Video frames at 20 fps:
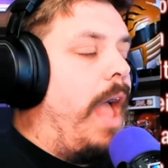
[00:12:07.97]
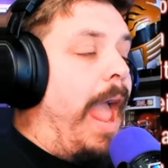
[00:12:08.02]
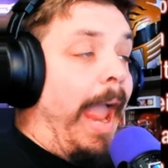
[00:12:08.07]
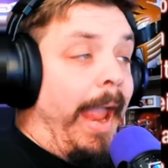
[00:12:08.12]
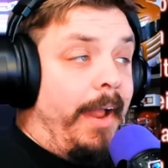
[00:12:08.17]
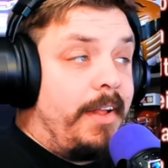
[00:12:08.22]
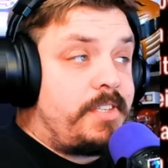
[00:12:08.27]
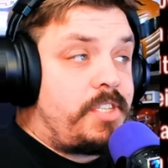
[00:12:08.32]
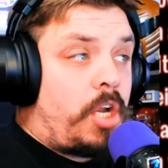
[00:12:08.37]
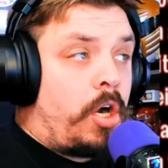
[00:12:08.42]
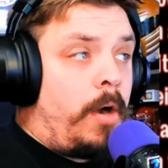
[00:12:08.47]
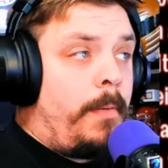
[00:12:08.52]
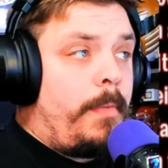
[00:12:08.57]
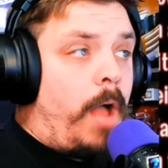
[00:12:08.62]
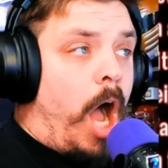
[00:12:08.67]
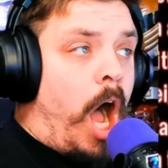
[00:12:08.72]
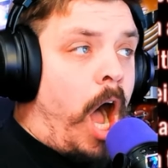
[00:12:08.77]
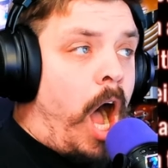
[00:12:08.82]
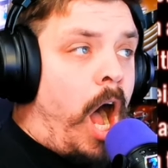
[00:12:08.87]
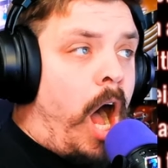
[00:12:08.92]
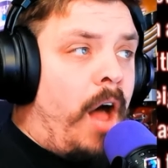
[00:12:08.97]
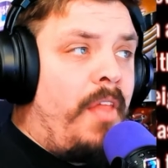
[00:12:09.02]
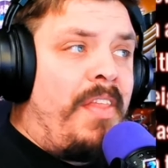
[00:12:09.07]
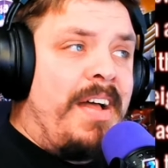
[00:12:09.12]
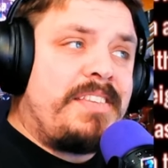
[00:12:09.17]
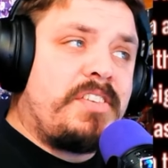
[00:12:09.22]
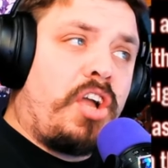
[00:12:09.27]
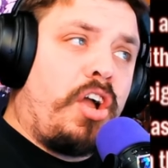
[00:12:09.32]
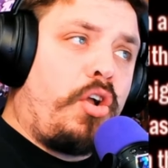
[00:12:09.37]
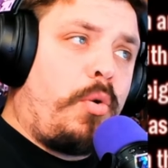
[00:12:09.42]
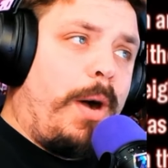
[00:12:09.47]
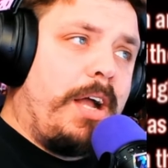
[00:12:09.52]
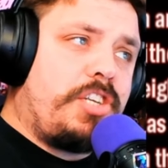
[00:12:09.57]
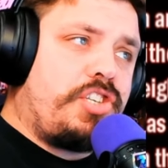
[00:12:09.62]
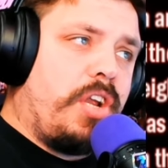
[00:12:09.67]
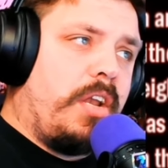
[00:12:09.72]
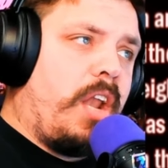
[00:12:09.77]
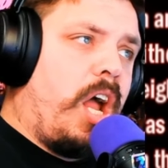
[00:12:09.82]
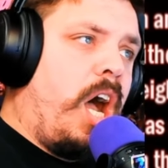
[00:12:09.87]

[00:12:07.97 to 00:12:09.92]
Answer. Uh, that's a good question.